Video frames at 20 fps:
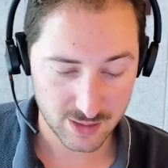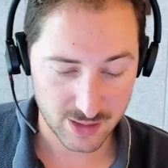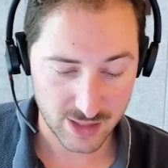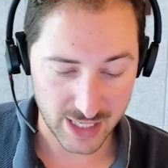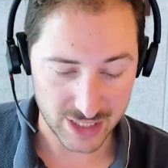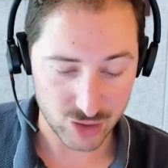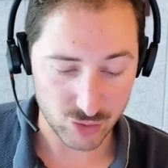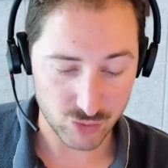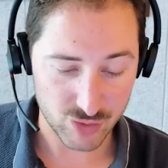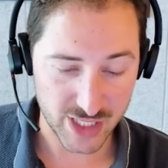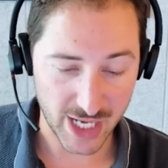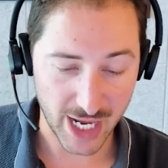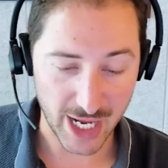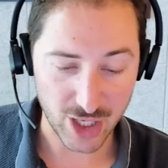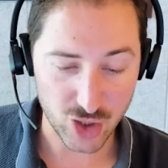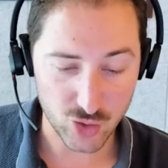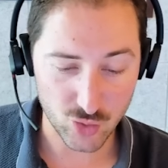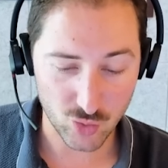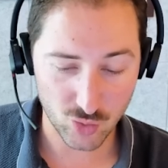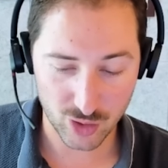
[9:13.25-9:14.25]
and you
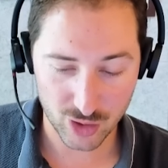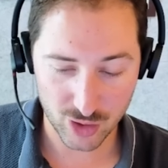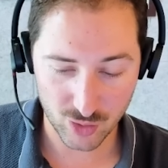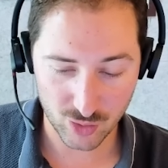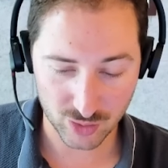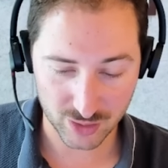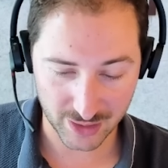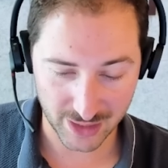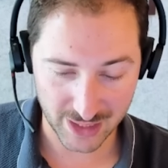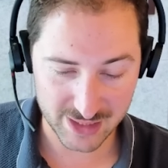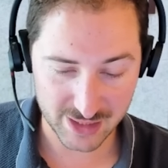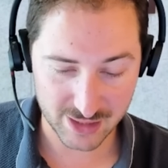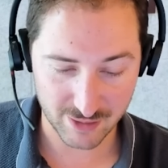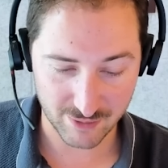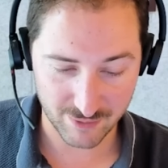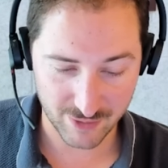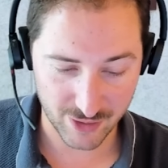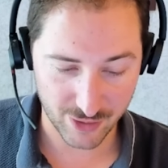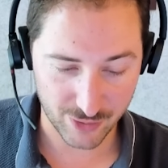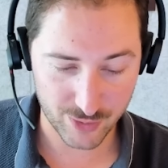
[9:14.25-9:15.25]
take your list
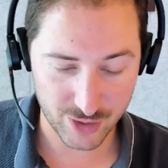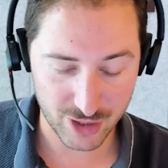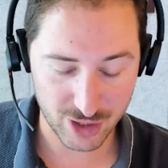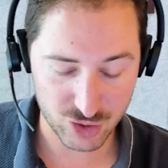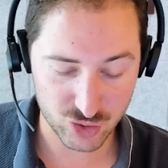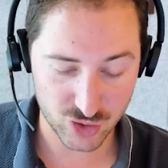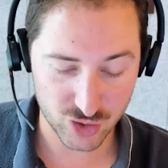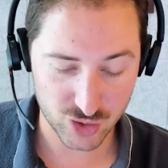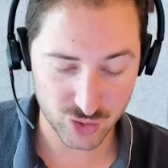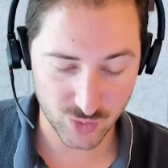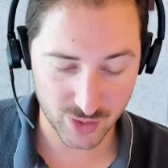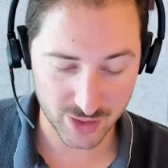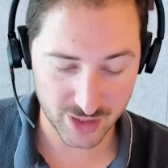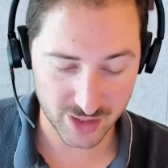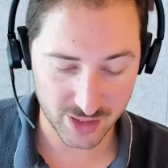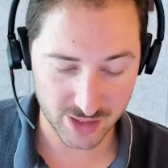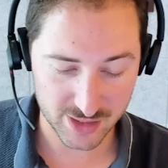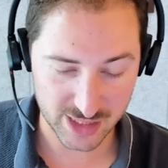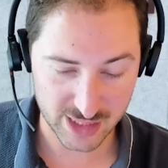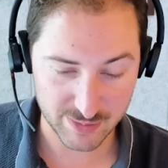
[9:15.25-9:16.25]
of the
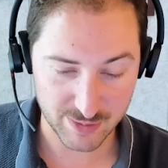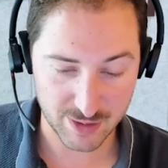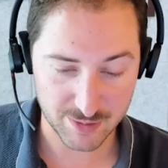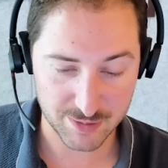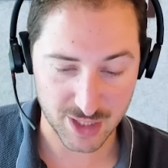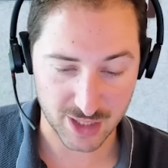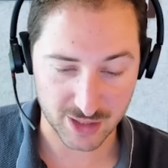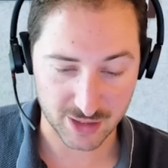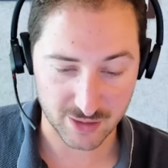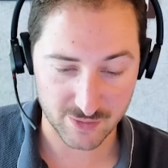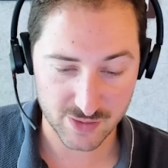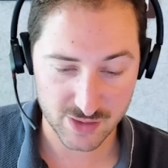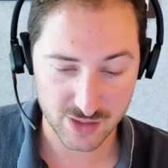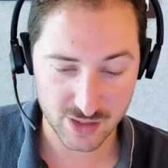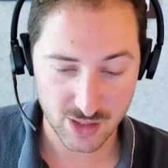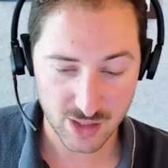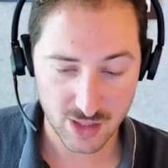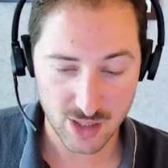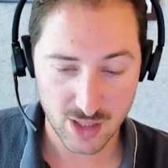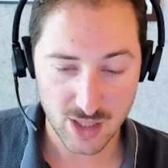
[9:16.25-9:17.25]
320 assessment objectives
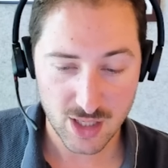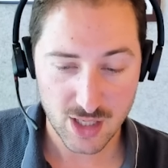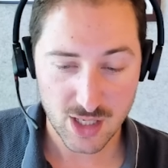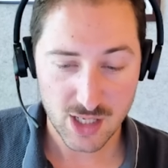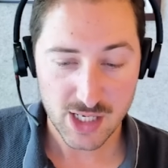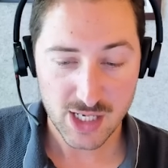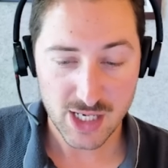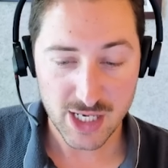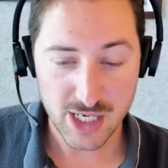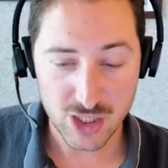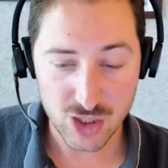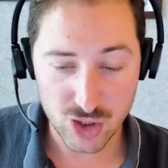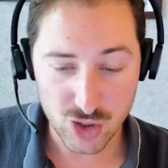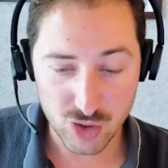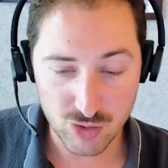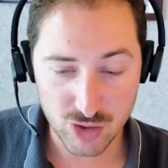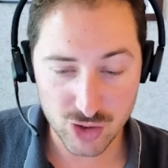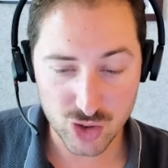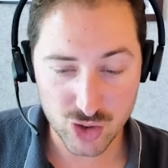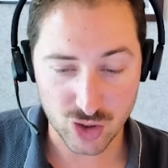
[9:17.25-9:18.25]
and
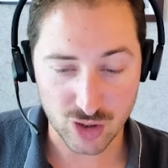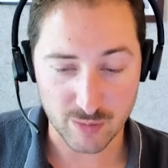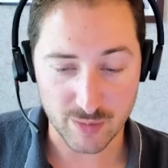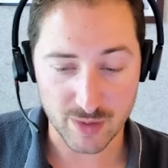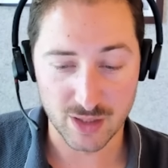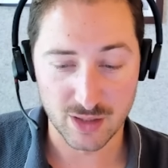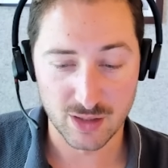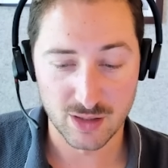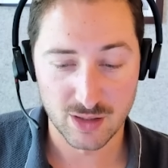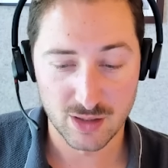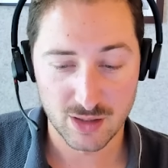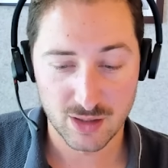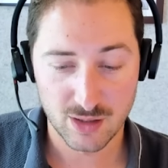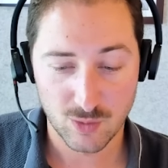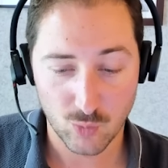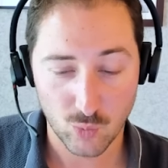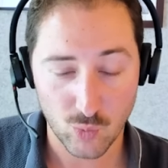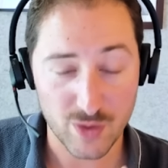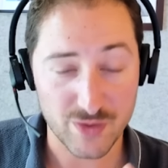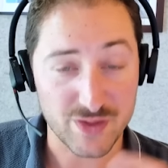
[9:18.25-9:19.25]
you determine
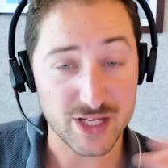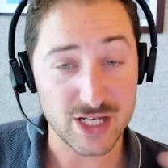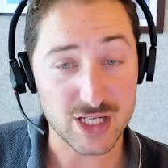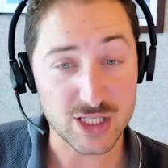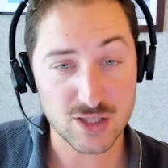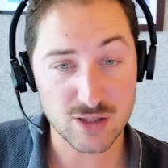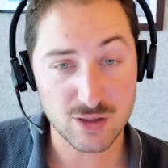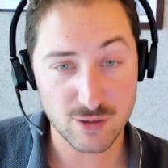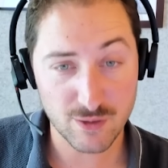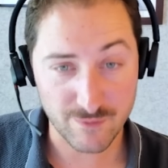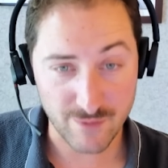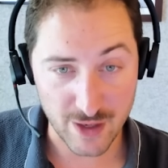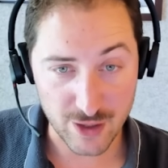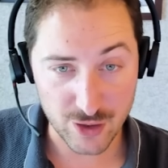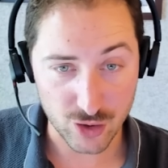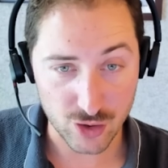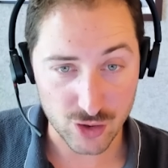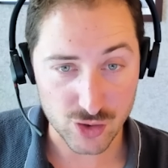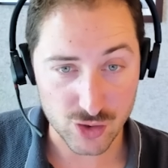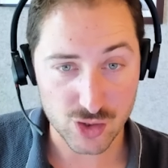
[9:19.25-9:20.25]
with each of your
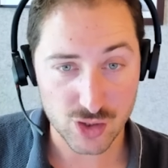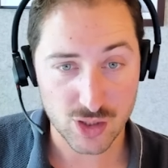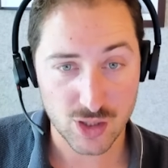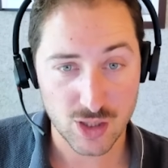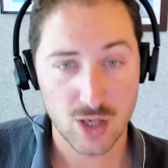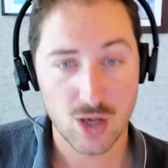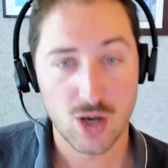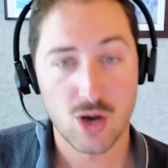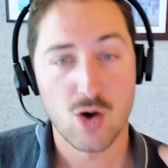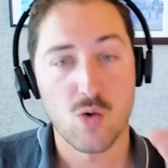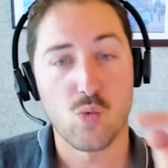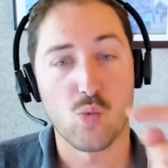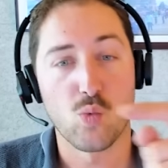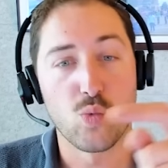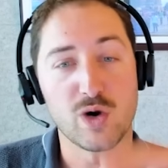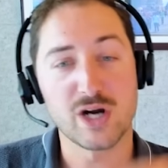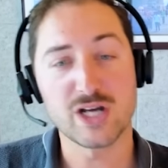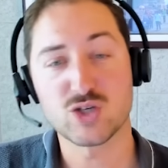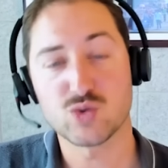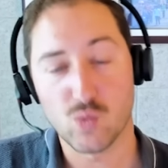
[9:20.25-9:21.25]
vendors
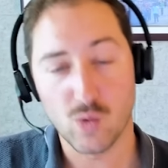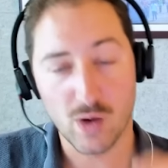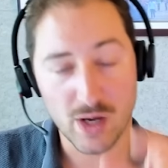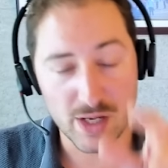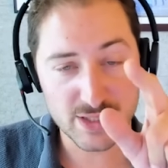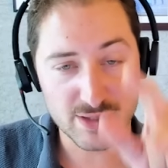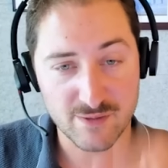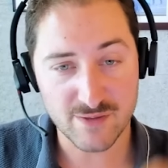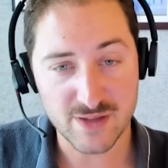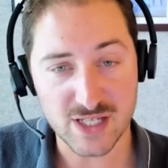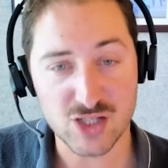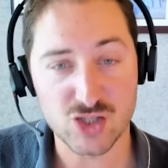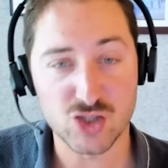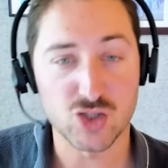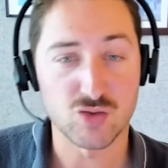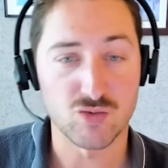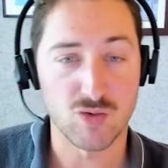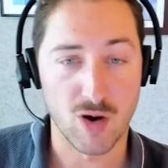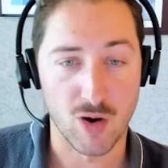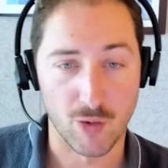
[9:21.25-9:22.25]
which ones of these
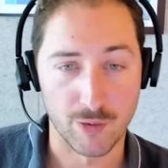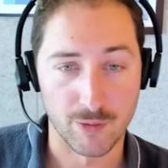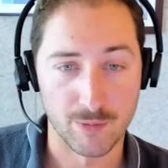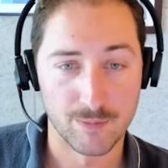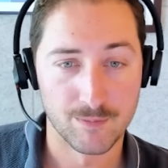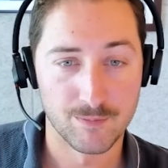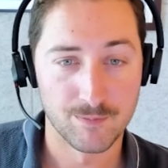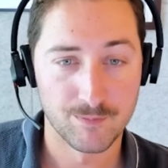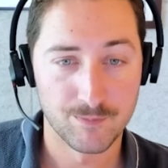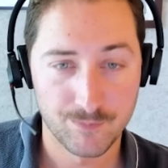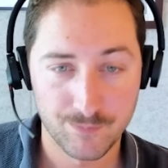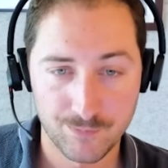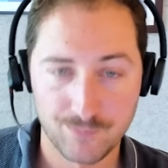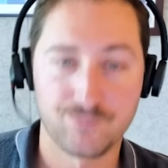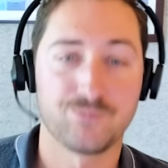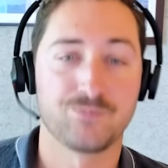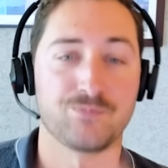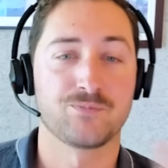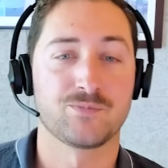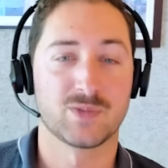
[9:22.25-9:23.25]
do you own.
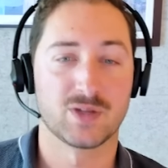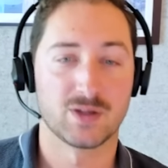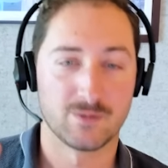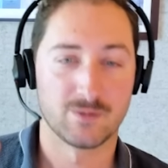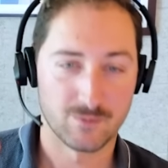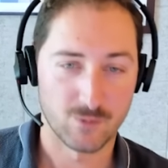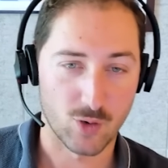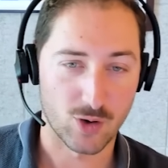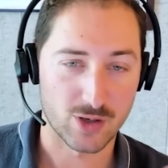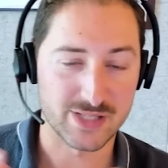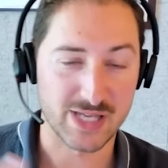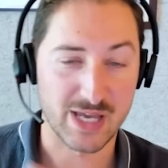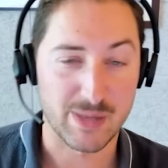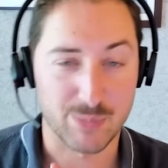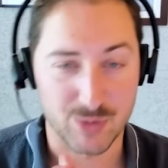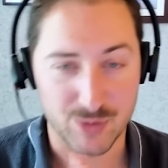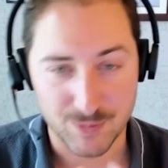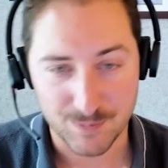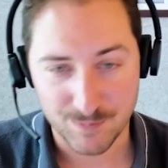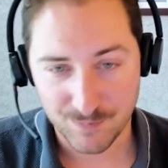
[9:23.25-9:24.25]
For
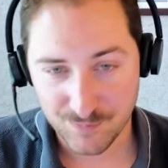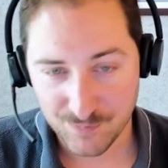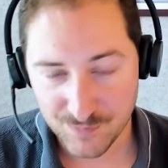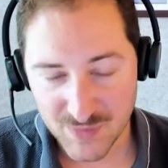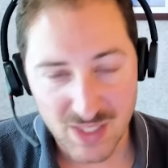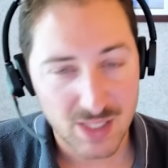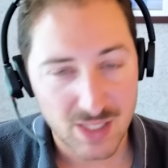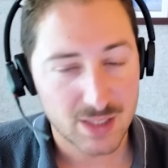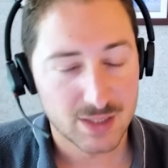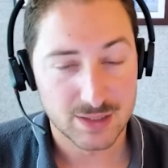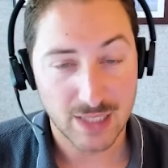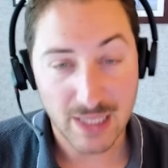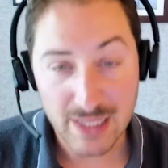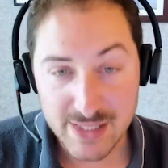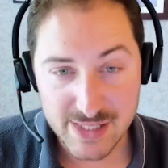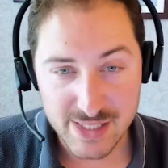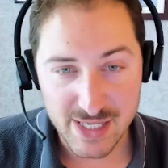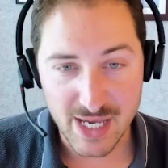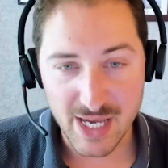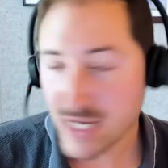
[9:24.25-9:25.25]
example,
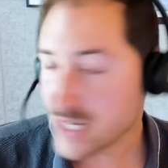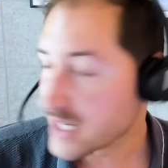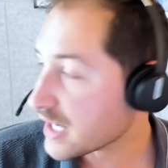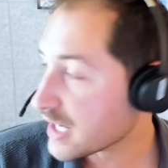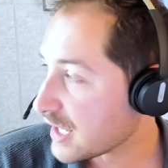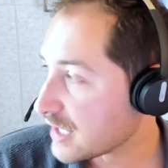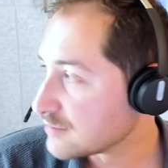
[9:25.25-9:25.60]
let's say